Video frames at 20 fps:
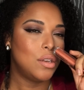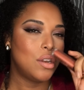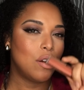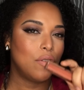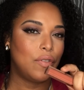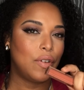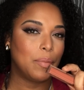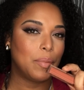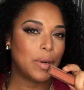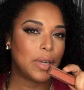
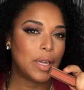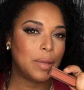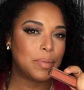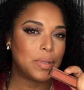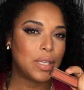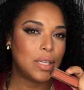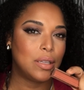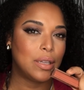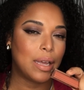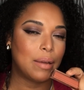November
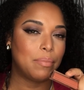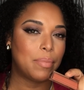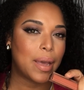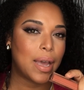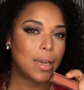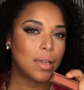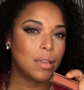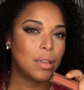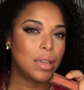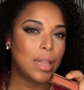Ipsy Glam
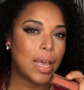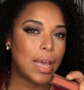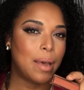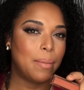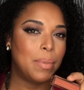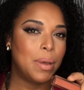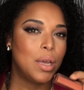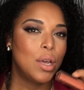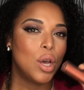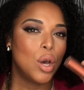Bag
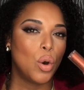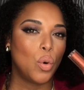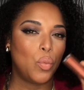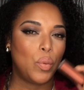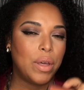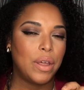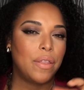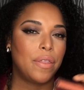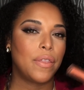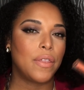collab
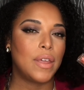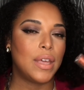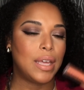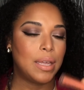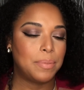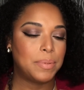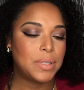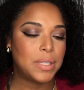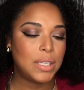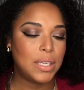with
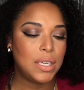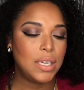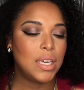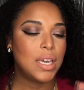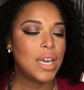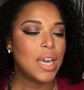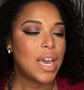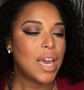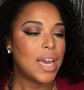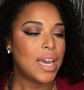
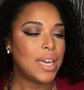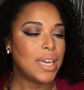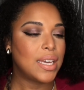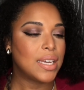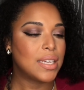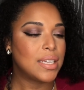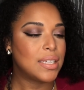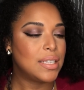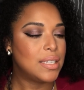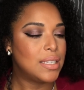Ipsy
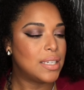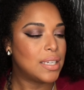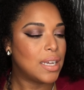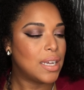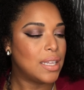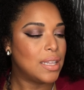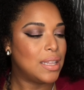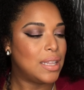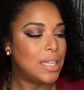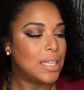
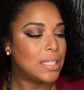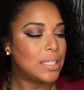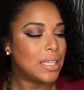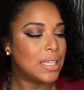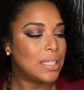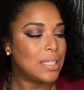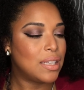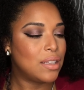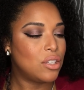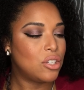and
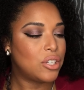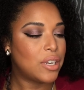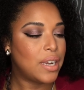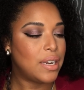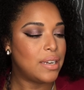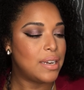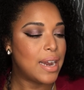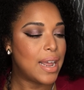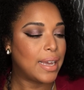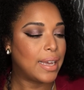this is in the
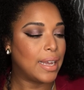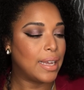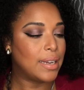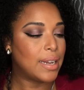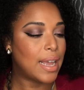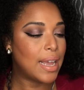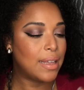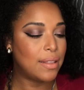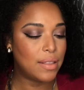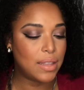shade
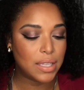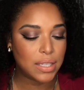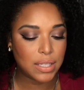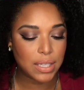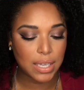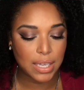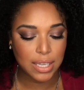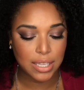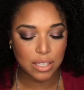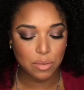Naked and
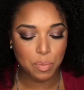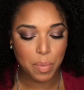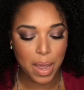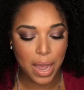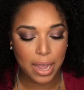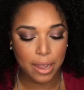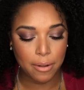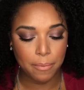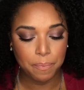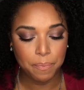this is
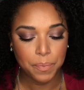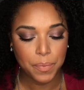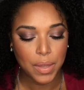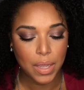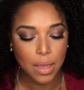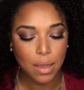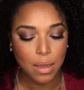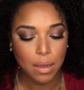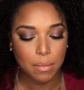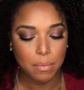by
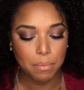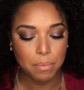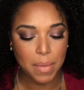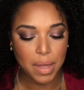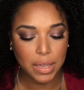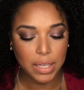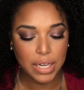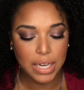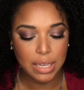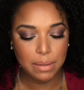
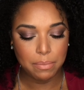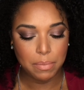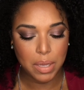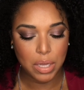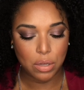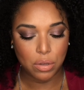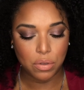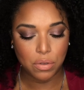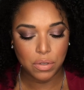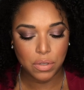Melanie
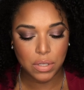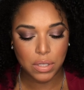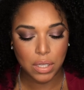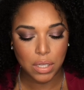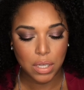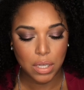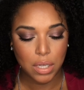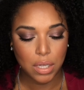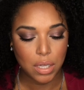Mills